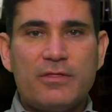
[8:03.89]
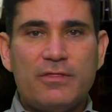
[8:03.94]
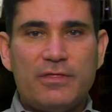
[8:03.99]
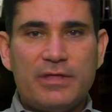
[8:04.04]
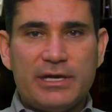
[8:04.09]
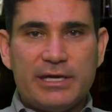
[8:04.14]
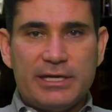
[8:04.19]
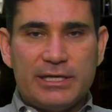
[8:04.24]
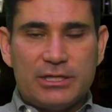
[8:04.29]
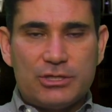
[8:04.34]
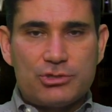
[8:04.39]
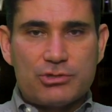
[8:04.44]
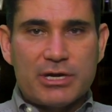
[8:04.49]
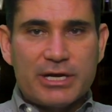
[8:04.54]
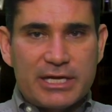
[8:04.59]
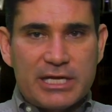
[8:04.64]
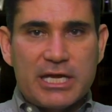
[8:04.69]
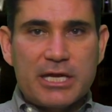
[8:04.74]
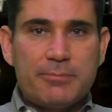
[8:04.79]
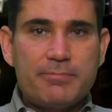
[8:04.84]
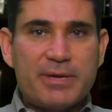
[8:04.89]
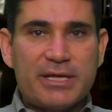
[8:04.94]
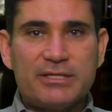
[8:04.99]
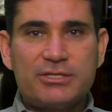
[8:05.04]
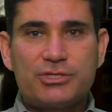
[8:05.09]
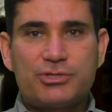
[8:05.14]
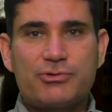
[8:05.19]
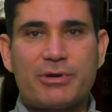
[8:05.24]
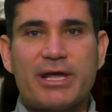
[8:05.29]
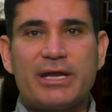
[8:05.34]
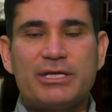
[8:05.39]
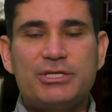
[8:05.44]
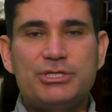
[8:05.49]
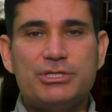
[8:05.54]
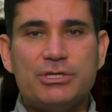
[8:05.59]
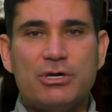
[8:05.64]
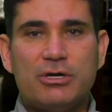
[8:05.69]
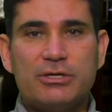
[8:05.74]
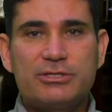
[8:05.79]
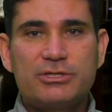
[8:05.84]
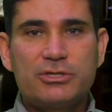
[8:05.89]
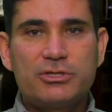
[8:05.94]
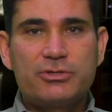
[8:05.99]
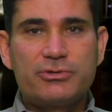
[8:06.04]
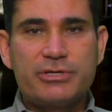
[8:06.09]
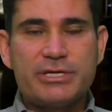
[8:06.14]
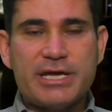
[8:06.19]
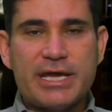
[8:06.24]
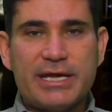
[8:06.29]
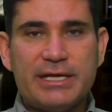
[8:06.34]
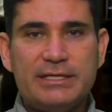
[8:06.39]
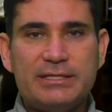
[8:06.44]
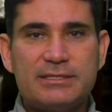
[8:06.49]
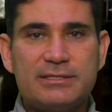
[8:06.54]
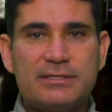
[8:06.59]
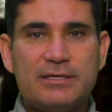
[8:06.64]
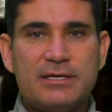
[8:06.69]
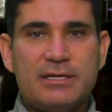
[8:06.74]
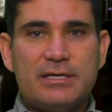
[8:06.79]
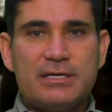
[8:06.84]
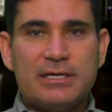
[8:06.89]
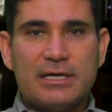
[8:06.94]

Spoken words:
The drug kingpin strategy also creates